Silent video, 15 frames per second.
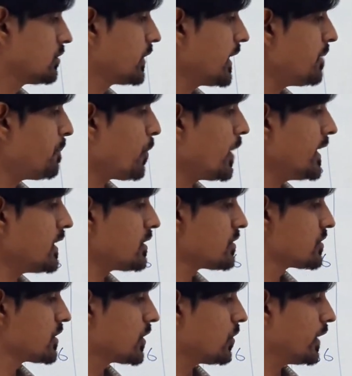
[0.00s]

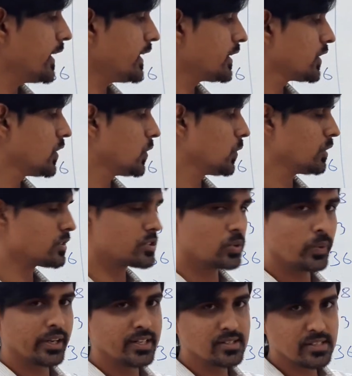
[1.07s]
3.08 whole
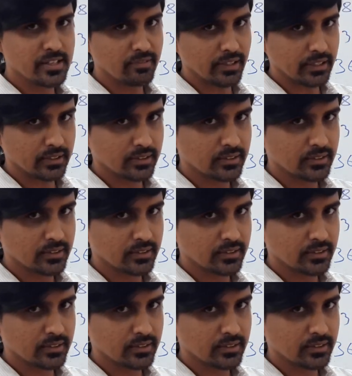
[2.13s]
square is given.